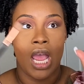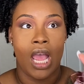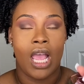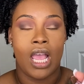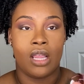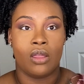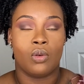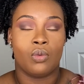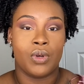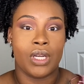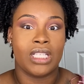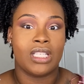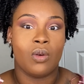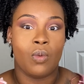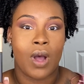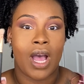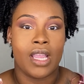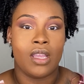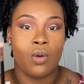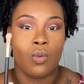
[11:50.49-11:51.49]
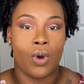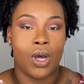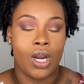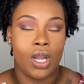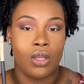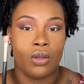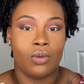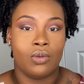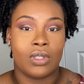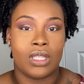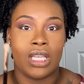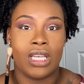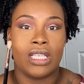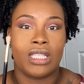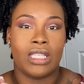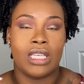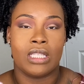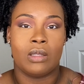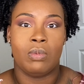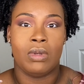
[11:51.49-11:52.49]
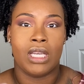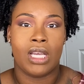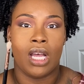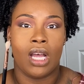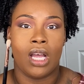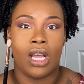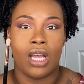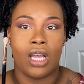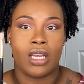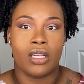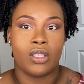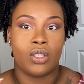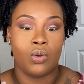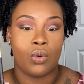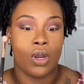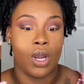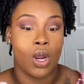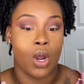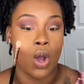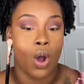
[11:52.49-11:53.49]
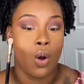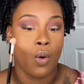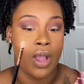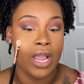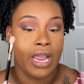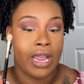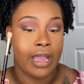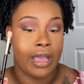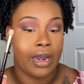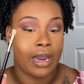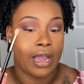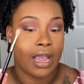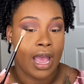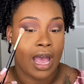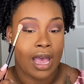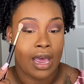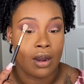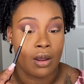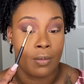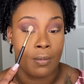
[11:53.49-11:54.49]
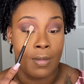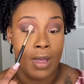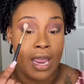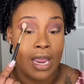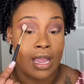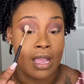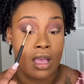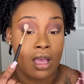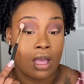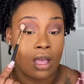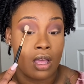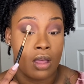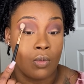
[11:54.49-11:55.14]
And the reason why you want to use this is because you can go in and kind of make,